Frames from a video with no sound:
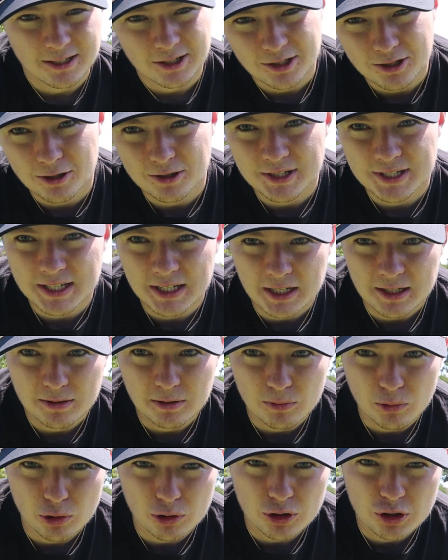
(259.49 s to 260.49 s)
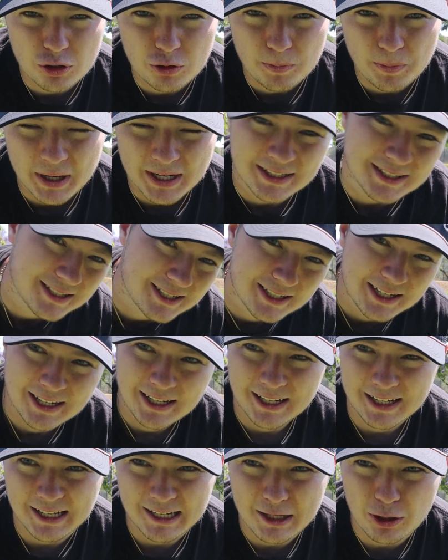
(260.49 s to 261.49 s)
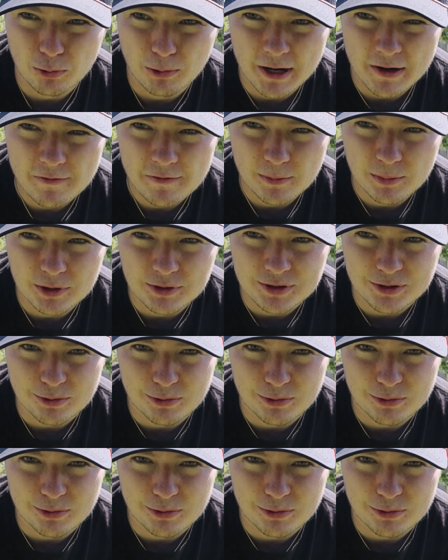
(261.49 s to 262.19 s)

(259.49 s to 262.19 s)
to start sinking more 2-putts and get away from those